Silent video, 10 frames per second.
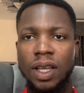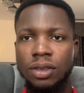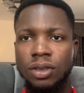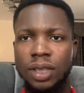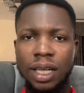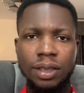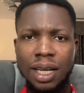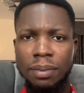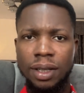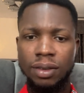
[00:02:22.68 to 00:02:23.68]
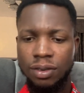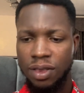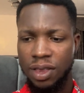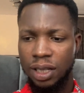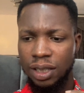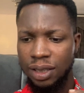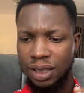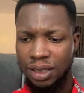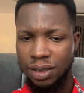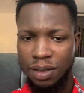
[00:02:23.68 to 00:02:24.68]
So then you now begin to think,
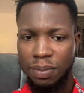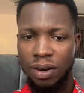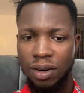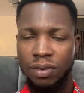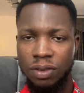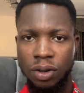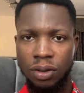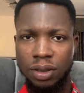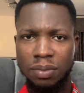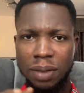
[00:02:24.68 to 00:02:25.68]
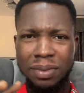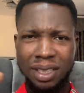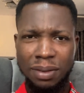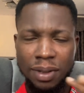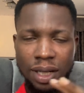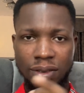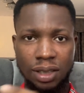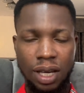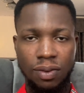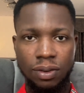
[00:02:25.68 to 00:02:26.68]
is this the power of God or maybe it's the power of the
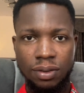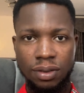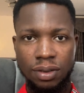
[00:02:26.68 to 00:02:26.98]
devil?